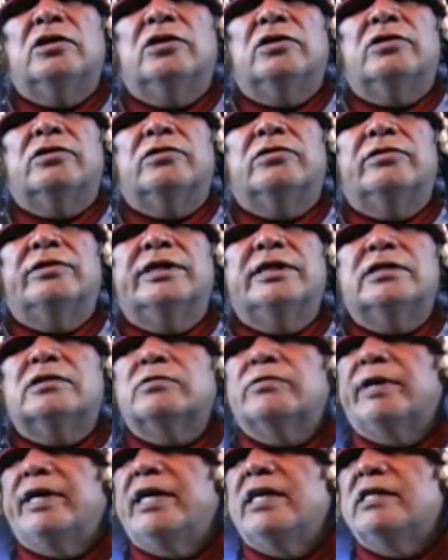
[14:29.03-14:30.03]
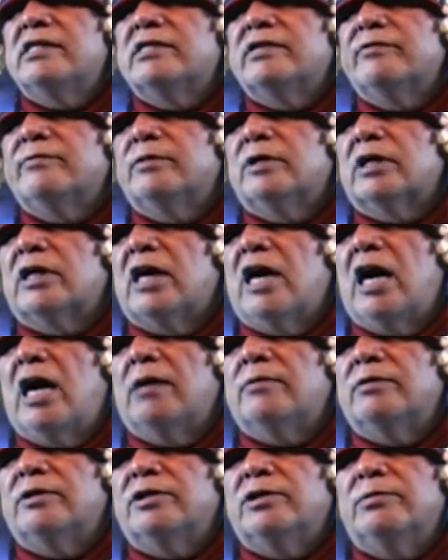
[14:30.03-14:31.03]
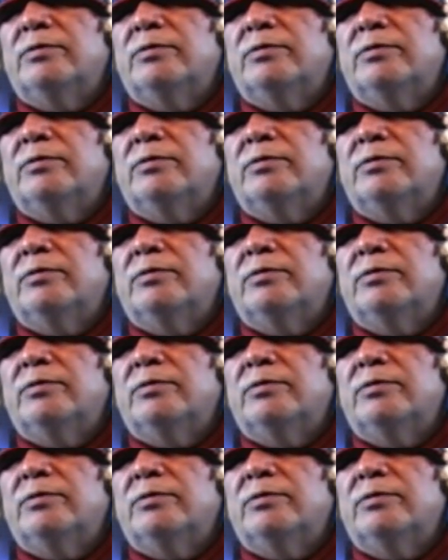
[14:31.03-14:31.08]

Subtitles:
through this ways of Merkaba,